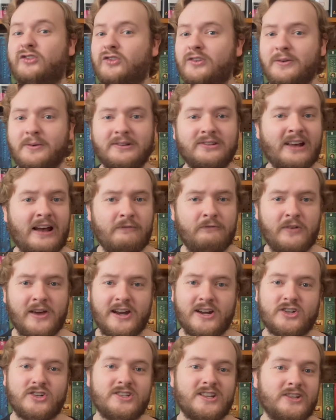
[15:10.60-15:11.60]
soon as I
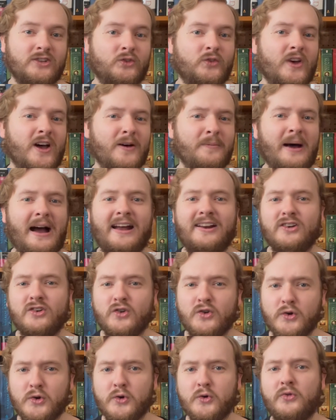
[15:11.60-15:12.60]
finished this film, I
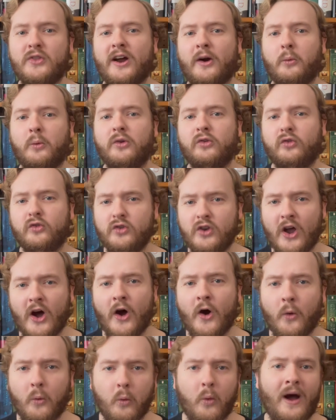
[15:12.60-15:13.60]
knew there was
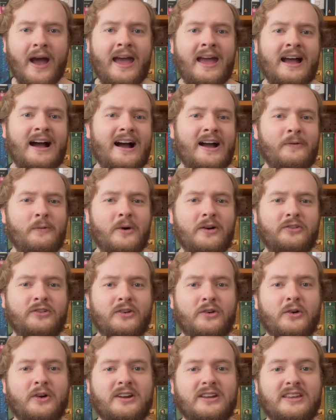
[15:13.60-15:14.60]
no way I
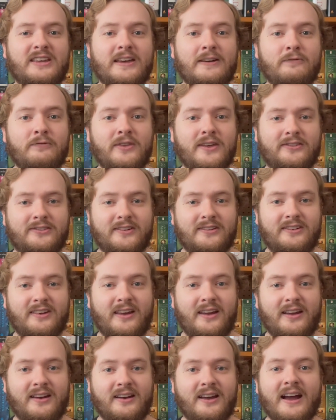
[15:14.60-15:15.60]
wasn't going to give this a
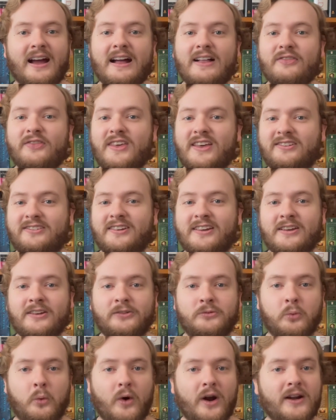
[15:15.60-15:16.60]
10. This
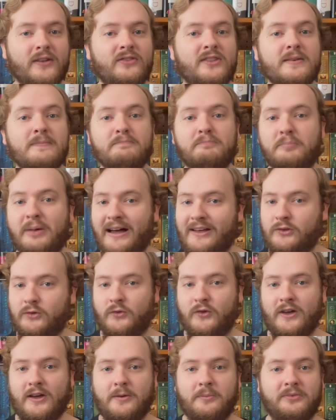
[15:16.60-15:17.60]
is one of the best
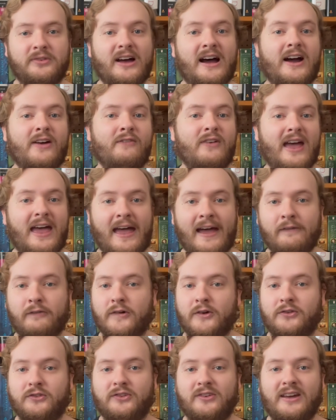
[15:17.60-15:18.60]
films I've
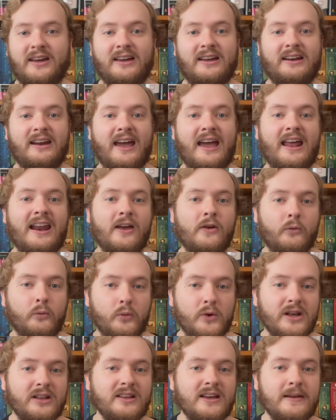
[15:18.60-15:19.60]
ever seen, and it
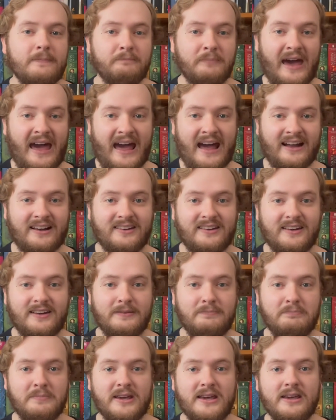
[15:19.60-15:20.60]
really
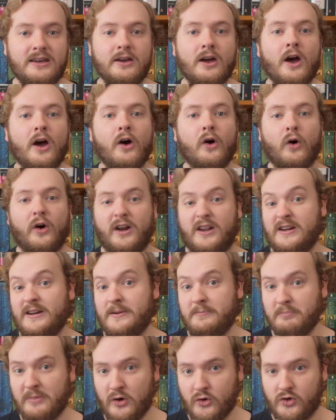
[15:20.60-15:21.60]
impacted me on an
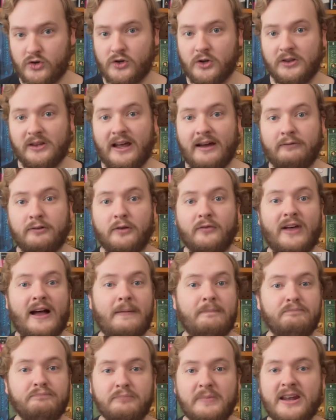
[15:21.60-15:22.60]
emotional level
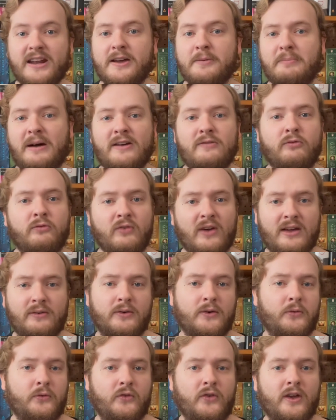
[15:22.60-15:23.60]
that many of my
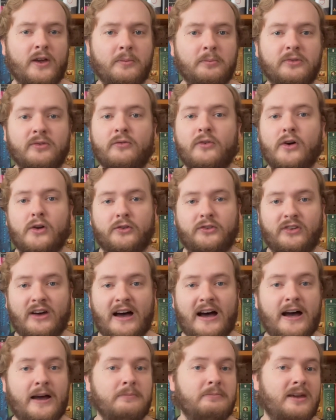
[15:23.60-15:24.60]
favorite films of all
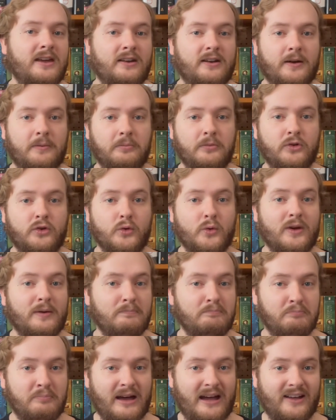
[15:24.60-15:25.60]
time end up
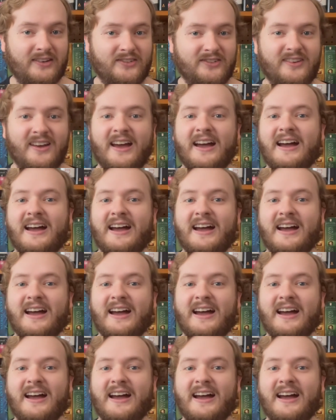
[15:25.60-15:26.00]
doing best.